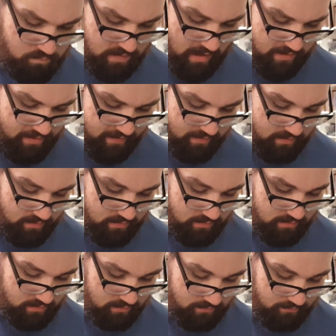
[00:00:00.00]
I think
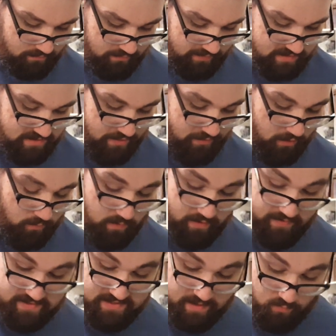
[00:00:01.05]
there's a third one
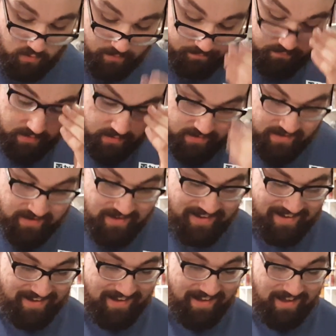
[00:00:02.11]
of this somewhere.
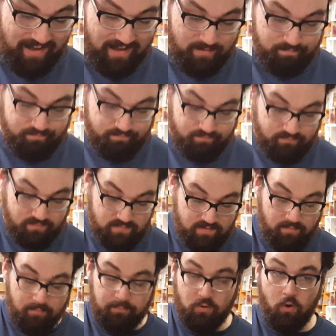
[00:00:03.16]
Blue
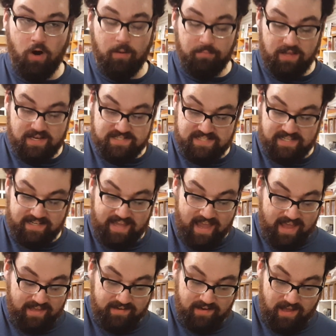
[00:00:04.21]
Arm Blast
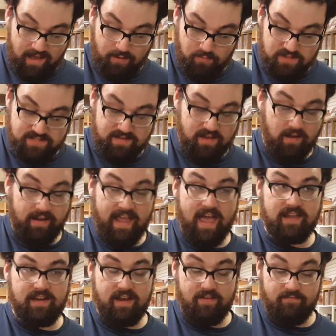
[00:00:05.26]
again. I was
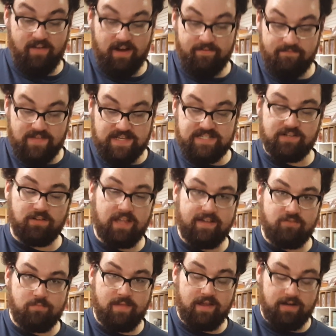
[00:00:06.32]
again in a very physical
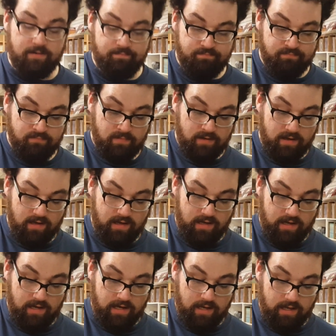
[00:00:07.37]
heavy meta.
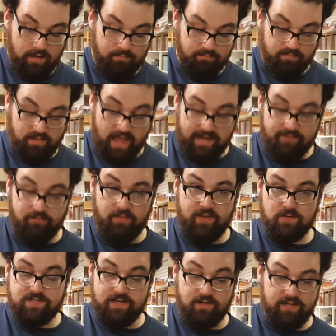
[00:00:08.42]
Like it for the
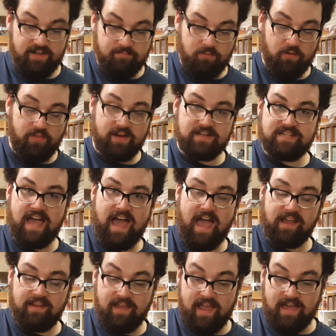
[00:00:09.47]
utility of both an
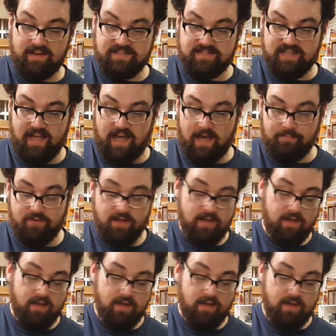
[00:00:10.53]
attack and a stop.